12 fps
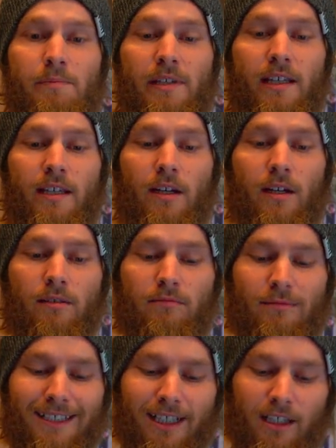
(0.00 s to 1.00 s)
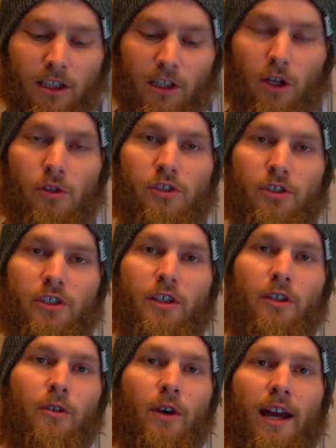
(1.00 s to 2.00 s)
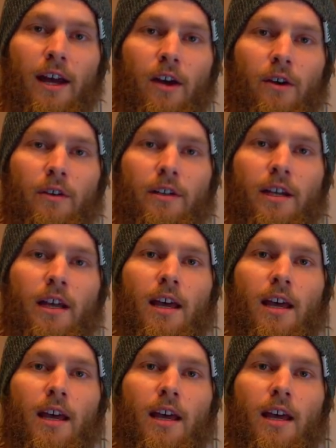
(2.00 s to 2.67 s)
be closer to the ground.